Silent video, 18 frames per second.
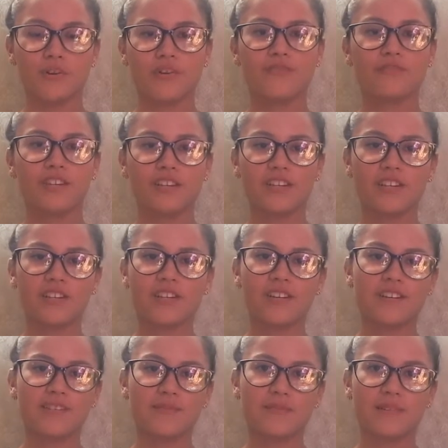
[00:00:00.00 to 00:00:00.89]
your finger
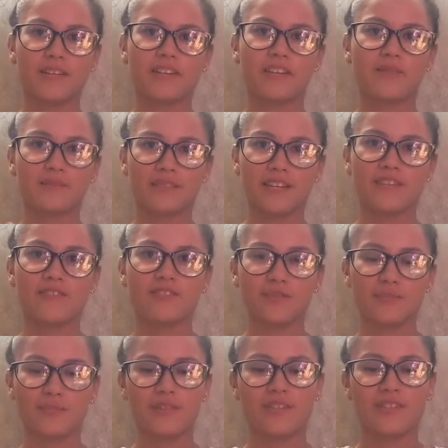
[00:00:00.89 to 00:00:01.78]
and blood comes out
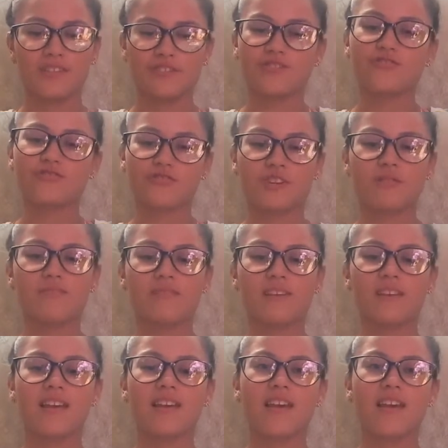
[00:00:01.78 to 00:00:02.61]
and you put it in a strip,